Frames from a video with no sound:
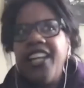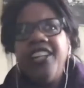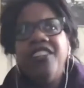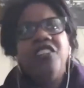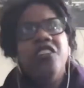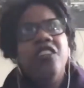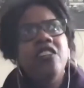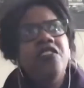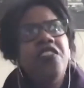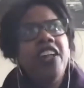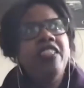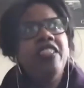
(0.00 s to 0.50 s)
And
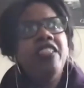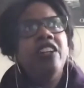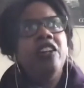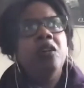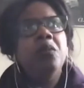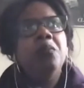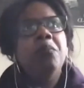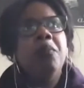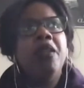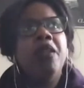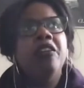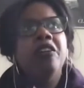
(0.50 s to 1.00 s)
so the fact that her
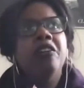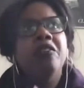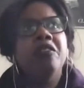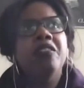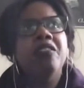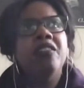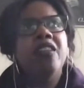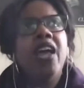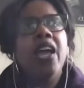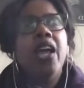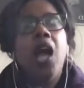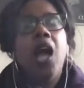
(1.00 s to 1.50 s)
mother
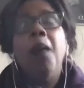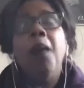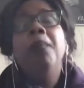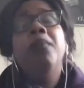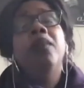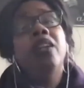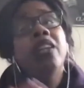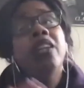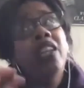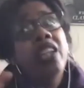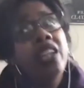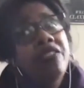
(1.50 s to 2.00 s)
was like, I'm
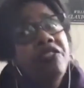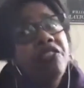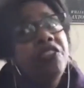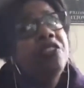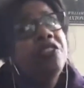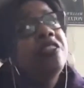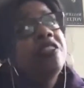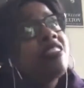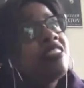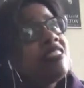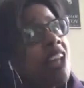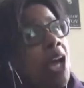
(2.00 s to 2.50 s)
going to give you
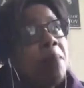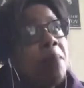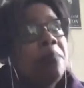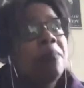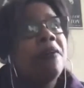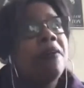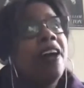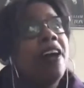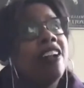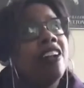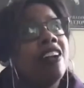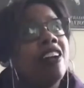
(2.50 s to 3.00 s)
this
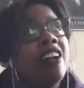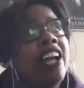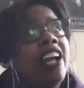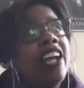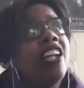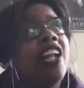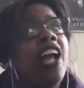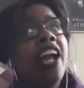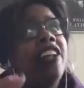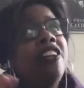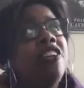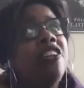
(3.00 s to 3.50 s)
typewriter.
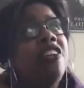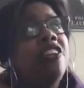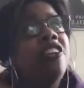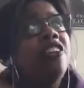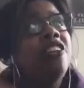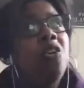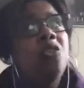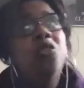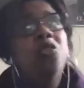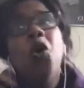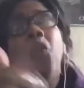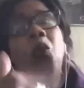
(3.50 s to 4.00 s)
And I know
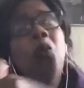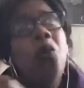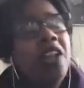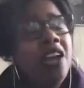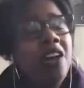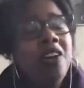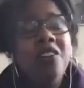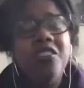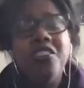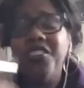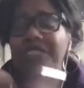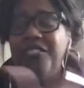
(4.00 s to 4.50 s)
no
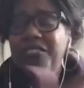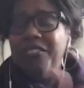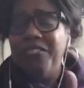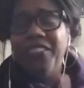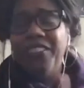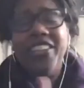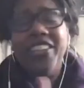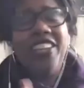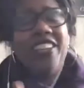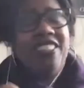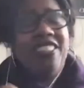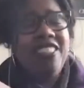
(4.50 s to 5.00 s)
one else
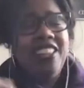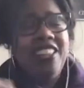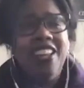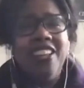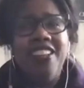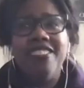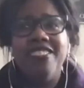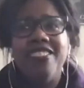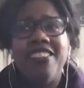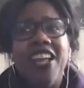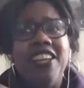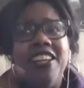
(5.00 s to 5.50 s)
really
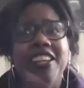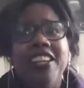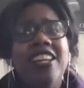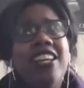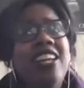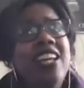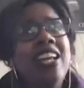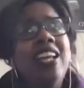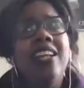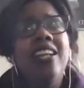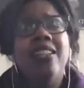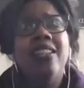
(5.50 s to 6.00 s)
thinks like
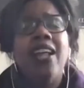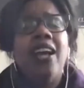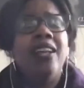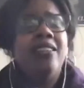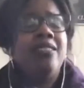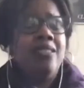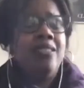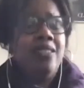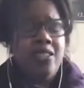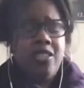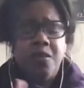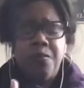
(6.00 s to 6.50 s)

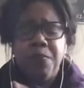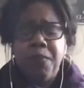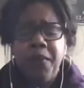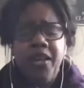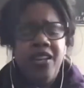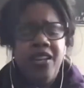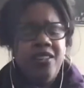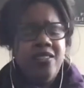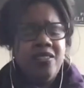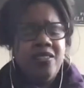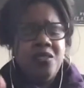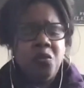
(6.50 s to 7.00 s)
that's an
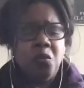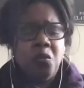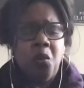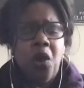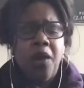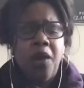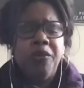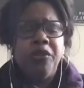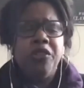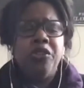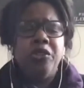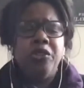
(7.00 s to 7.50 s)
expense.
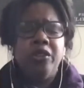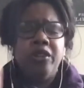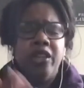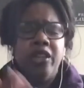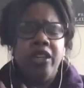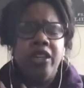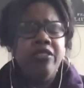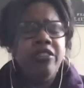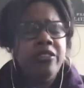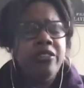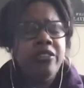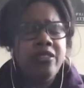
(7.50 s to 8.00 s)
Why would you
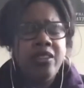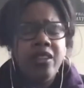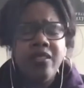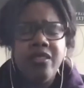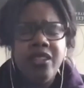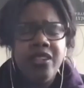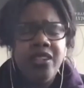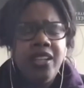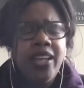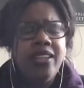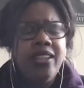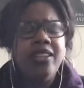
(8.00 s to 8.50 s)
give her
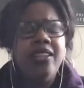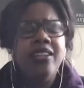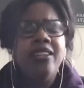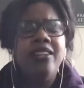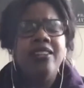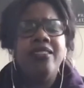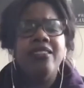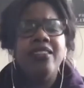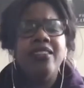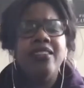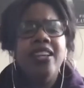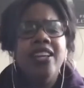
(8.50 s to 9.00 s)
something like
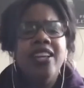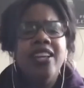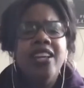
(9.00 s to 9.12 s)
this?